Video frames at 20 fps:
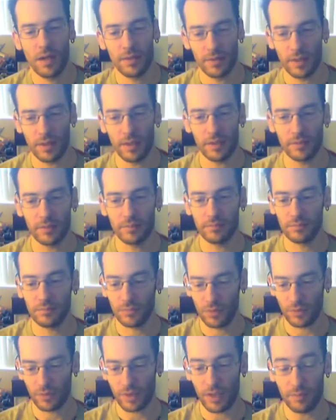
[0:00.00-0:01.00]
And
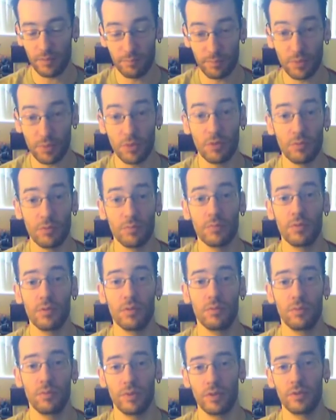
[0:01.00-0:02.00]
then, okay,
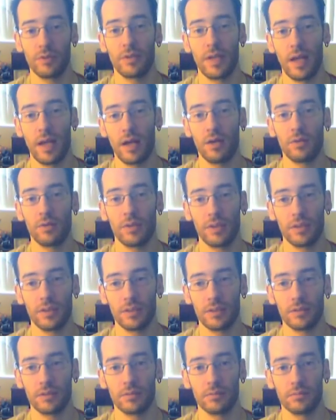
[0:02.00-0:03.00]
boom, we are now
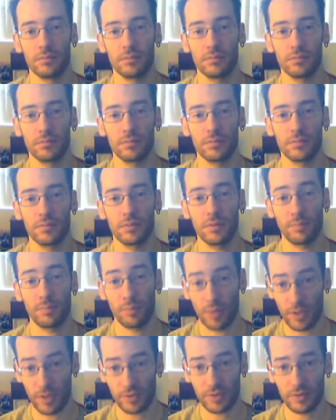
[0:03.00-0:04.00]
in the
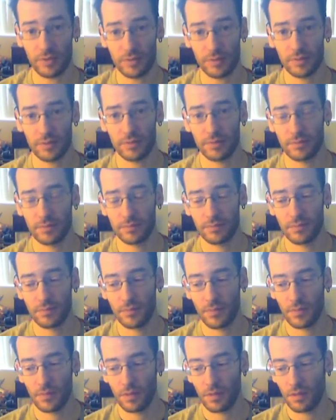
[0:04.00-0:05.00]
present.
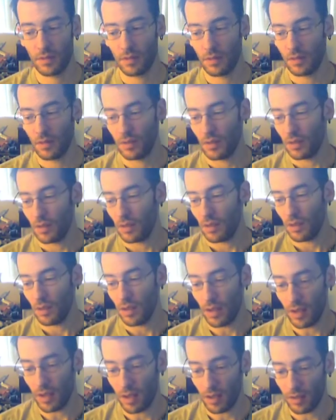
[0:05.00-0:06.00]

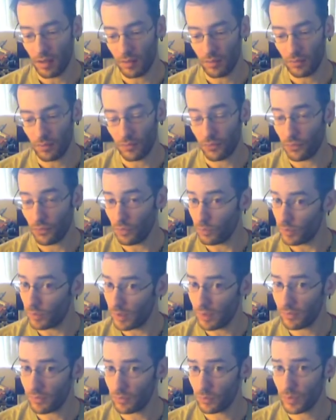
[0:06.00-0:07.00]
And for
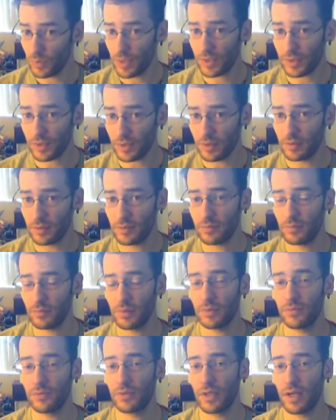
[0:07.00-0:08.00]
whatever reason,
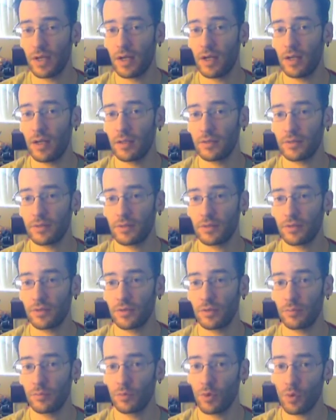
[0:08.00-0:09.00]
we've got
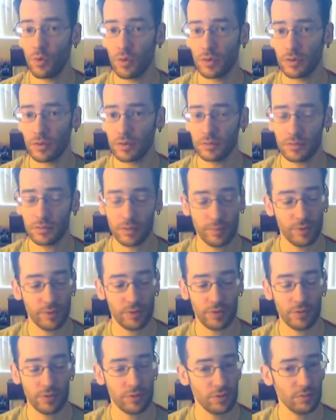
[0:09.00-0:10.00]
Jim Gordon,
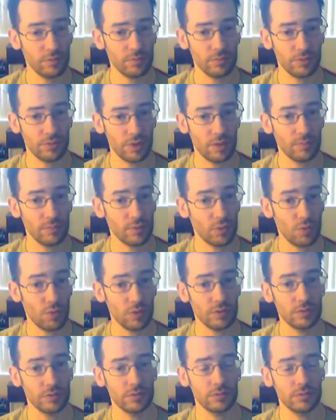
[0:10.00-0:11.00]
Commissioner James
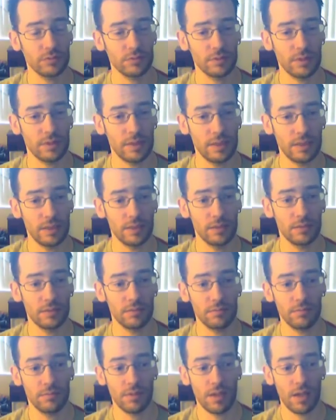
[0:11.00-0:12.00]
Gordon,
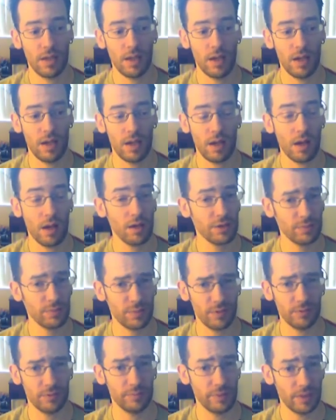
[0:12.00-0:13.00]
in a
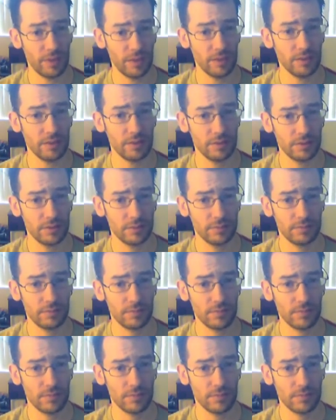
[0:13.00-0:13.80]
hospital bed,